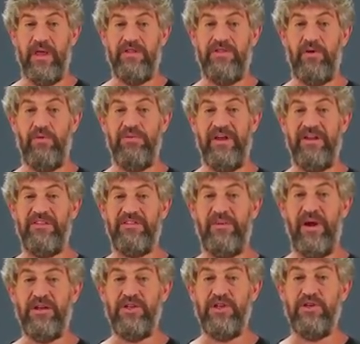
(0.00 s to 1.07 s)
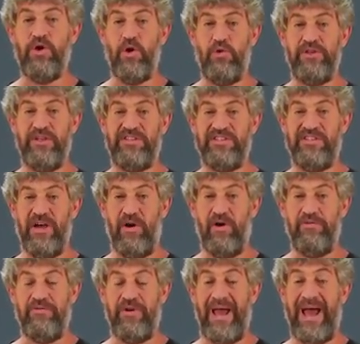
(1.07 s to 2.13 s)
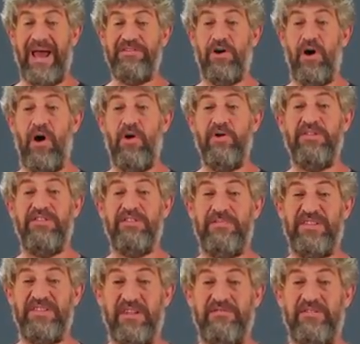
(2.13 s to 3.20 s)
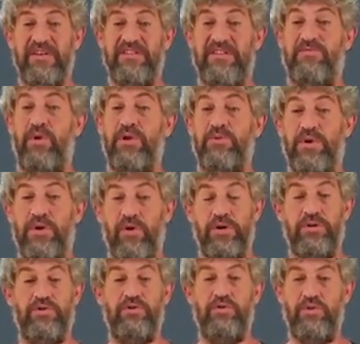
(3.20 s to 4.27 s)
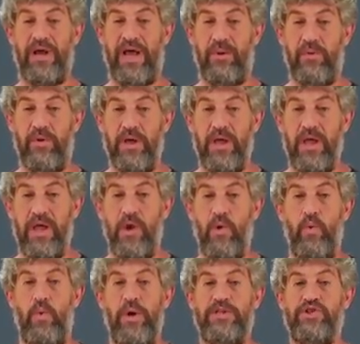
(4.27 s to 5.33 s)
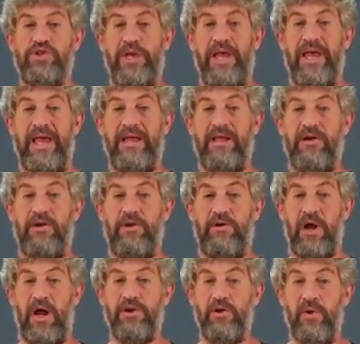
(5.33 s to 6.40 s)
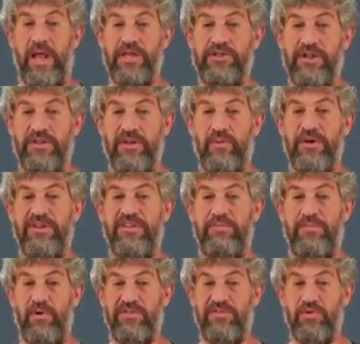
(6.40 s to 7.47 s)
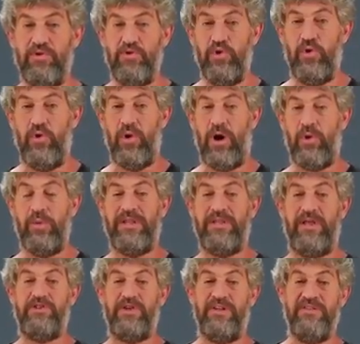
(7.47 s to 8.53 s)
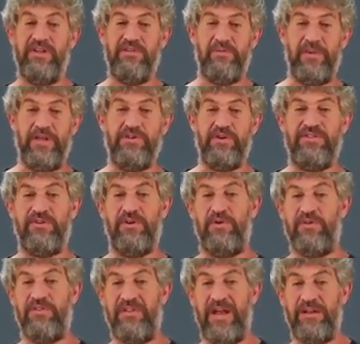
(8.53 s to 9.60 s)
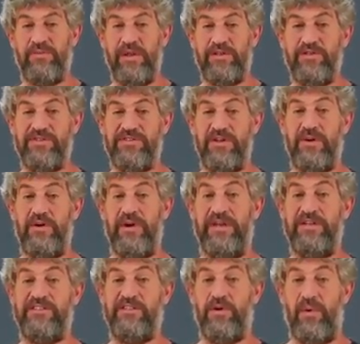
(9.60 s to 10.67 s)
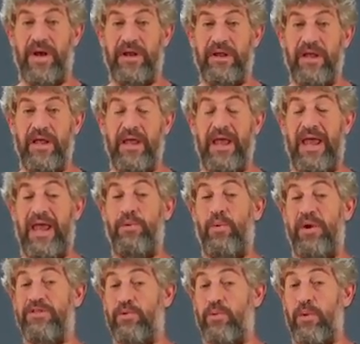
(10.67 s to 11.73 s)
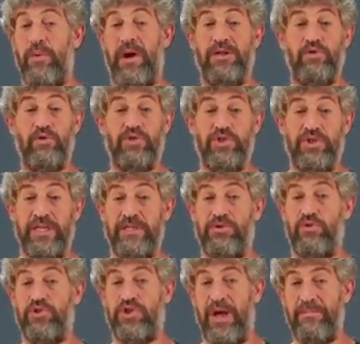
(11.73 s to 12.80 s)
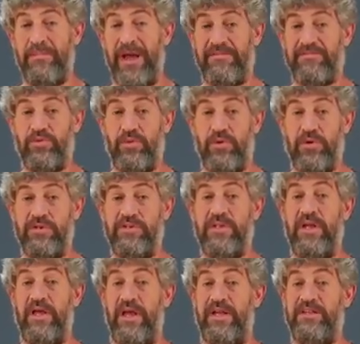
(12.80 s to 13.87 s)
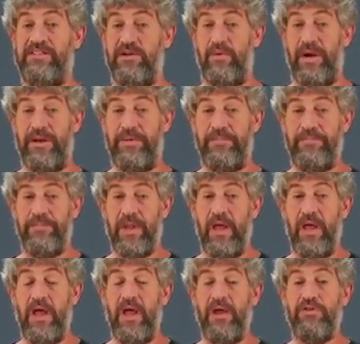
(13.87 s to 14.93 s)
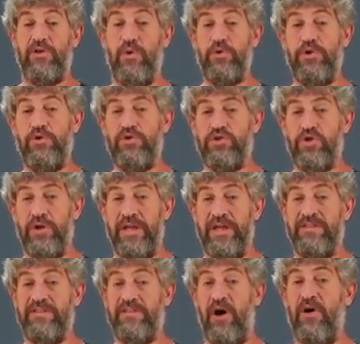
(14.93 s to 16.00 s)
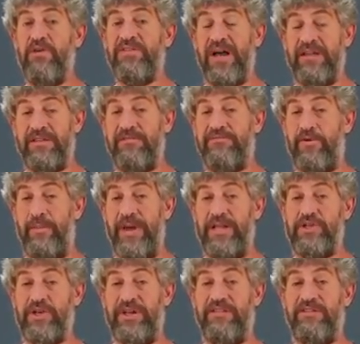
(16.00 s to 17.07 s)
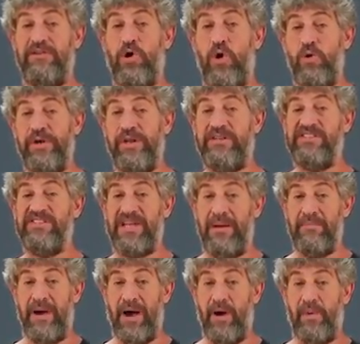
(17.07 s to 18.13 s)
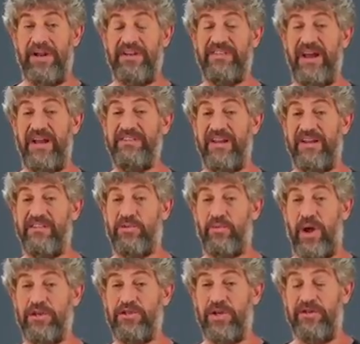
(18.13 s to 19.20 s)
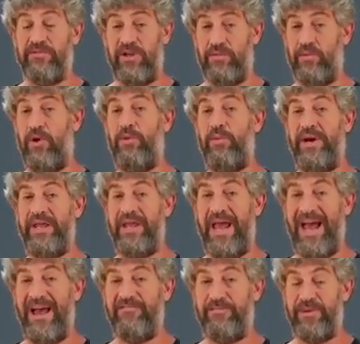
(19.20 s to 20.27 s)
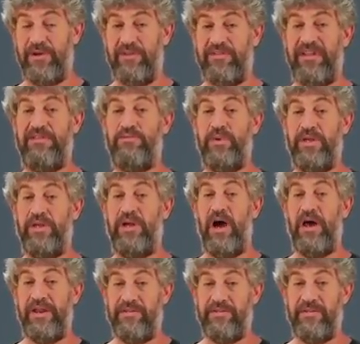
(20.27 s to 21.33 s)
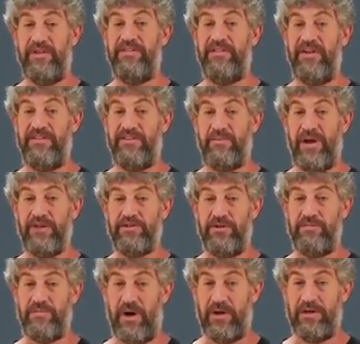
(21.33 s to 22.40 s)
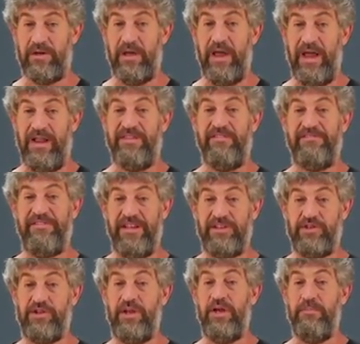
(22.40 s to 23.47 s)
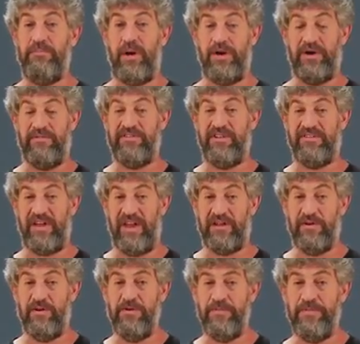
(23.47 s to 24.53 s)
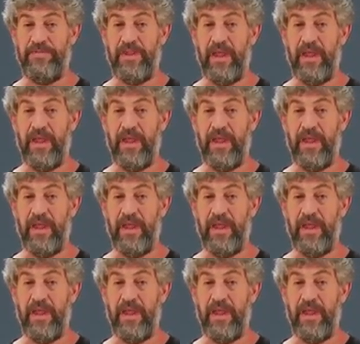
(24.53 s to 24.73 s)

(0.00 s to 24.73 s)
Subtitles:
So the instruction code itself has all the specifics of what we're going to do now. Which calculations are we supposed to do? Are we touching this register or that register, and so on? And whether we want to need to jump afterwards, and so on. So usually, all that information is coded somehow inside the instruction that we already have, because that we got it in the instruction part, in the fetch part of the cycle.